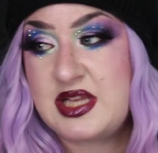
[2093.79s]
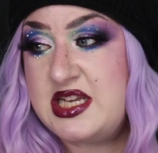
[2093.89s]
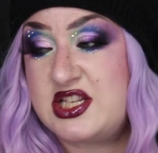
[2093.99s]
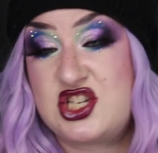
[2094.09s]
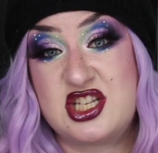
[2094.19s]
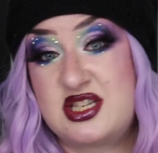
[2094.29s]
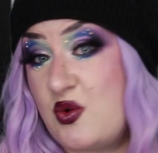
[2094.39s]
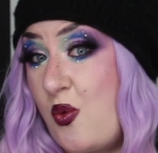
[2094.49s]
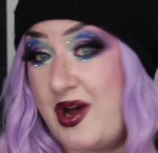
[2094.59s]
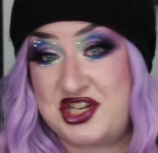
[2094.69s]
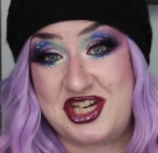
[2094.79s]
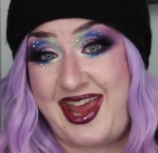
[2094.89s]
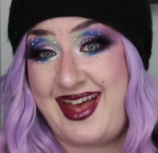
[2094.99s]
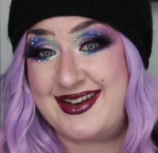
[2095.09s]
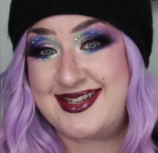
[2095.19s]
it's just what you
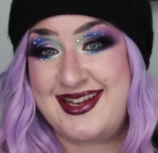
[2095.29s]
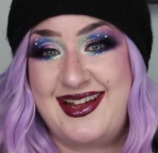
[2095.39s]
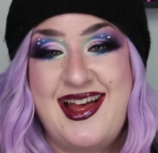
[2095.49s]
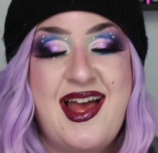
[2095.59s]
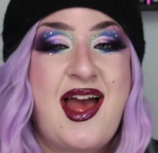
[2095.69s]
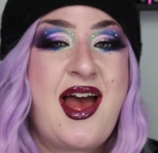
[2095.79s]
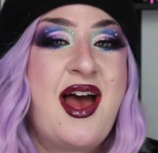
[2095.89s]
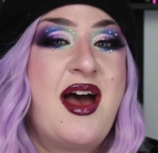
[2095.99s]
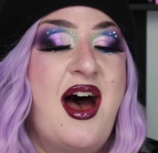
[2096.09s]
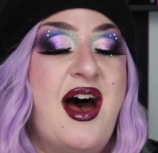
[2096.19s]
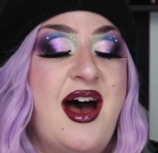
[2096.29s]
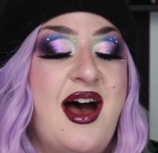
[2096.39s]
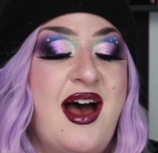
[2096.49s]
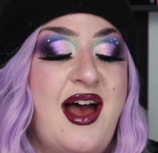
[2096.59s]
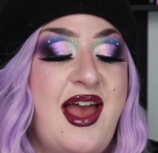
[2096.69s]
get.
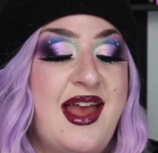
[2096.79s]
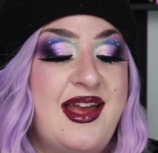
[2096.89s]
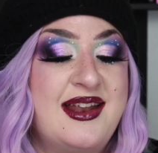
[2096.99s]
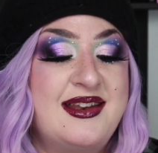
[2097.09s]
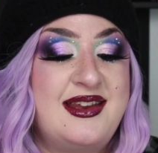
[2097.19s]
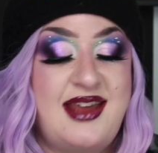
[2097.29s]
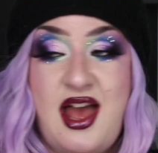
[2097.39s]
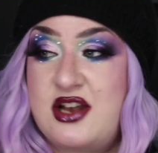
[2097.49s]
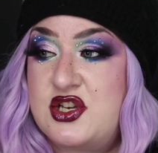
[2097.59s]
And yeah,